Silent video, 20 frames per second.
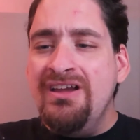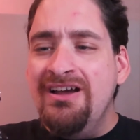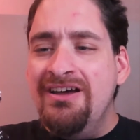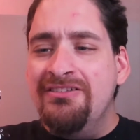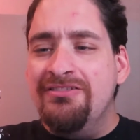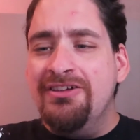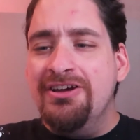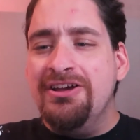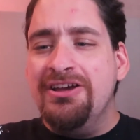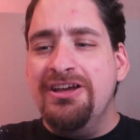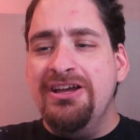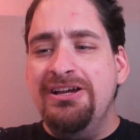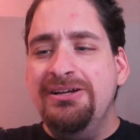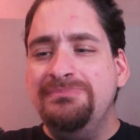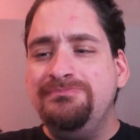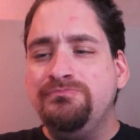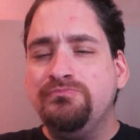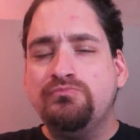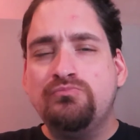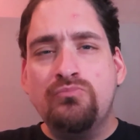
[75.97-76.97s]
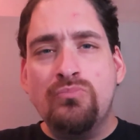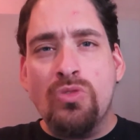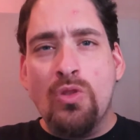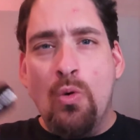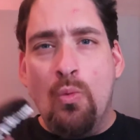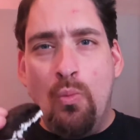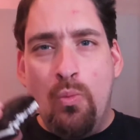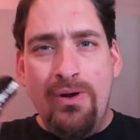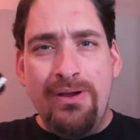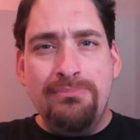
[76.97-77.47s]
and like a
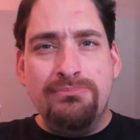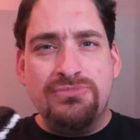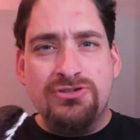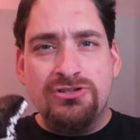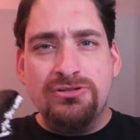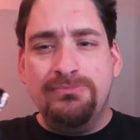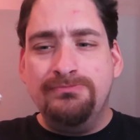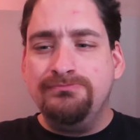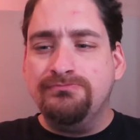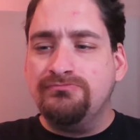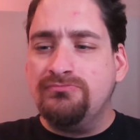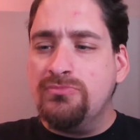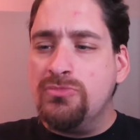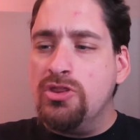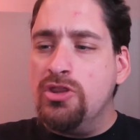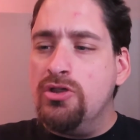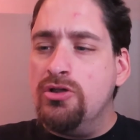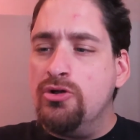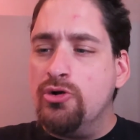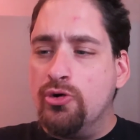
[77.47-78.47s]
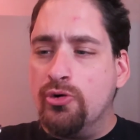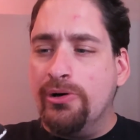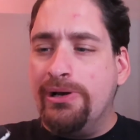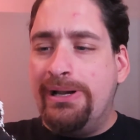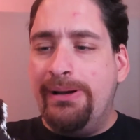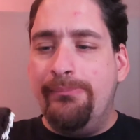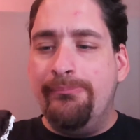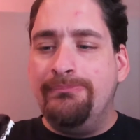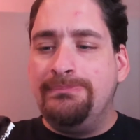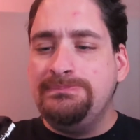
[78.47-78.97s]
whipped
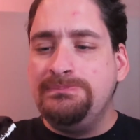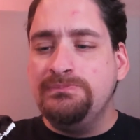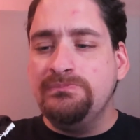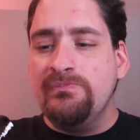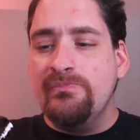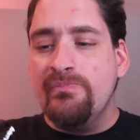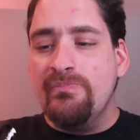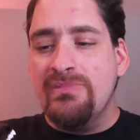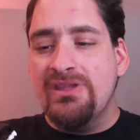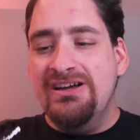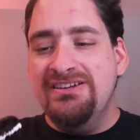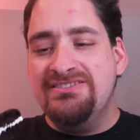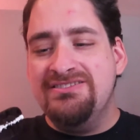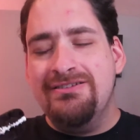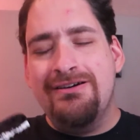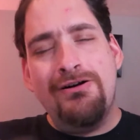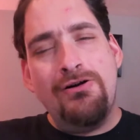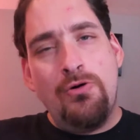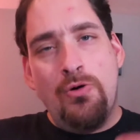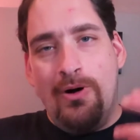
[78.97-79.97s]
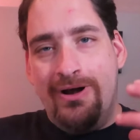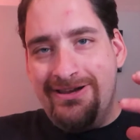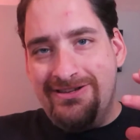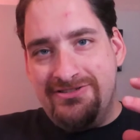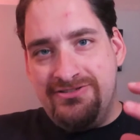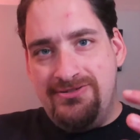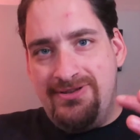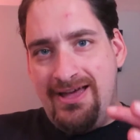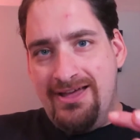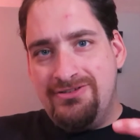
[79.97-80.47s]
cream. It's not quite
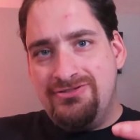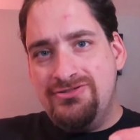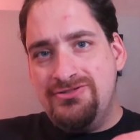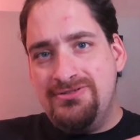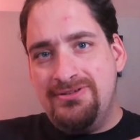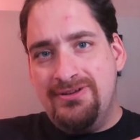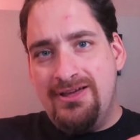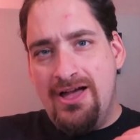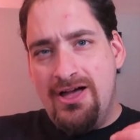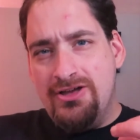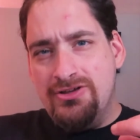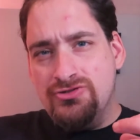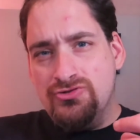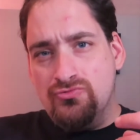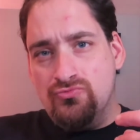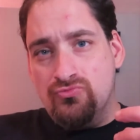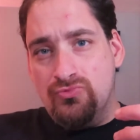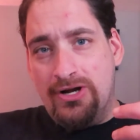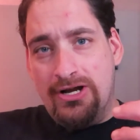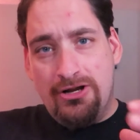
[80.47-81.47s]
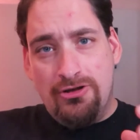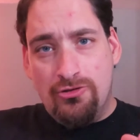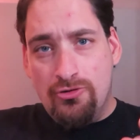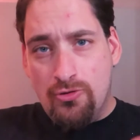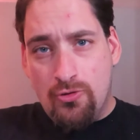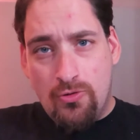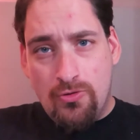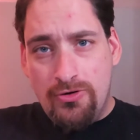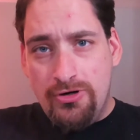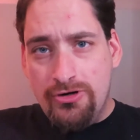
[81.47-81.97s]
as dense as regular
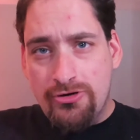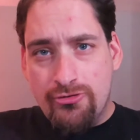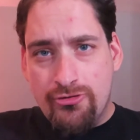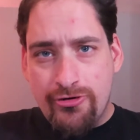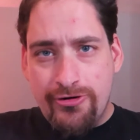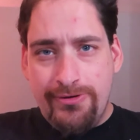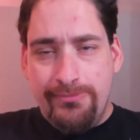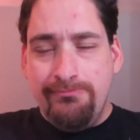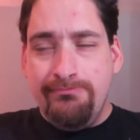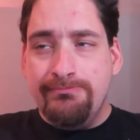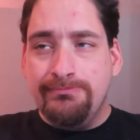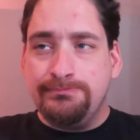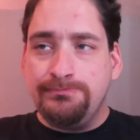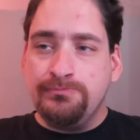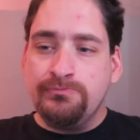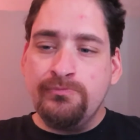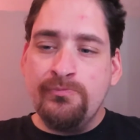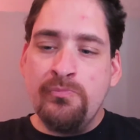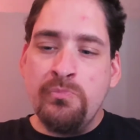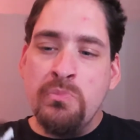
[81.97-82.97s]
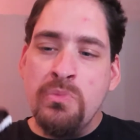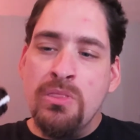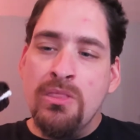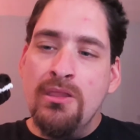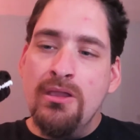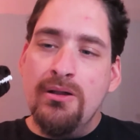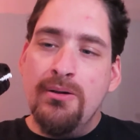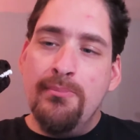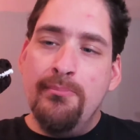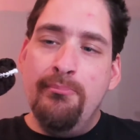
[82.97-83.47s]
Oreo cream,
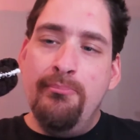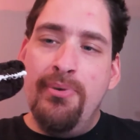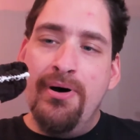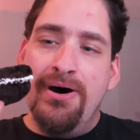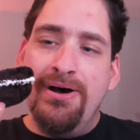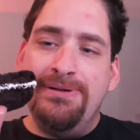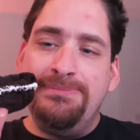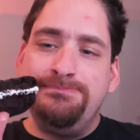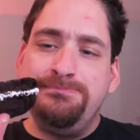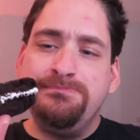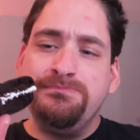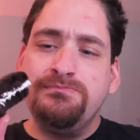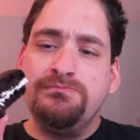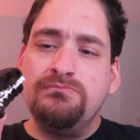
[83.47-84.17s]
but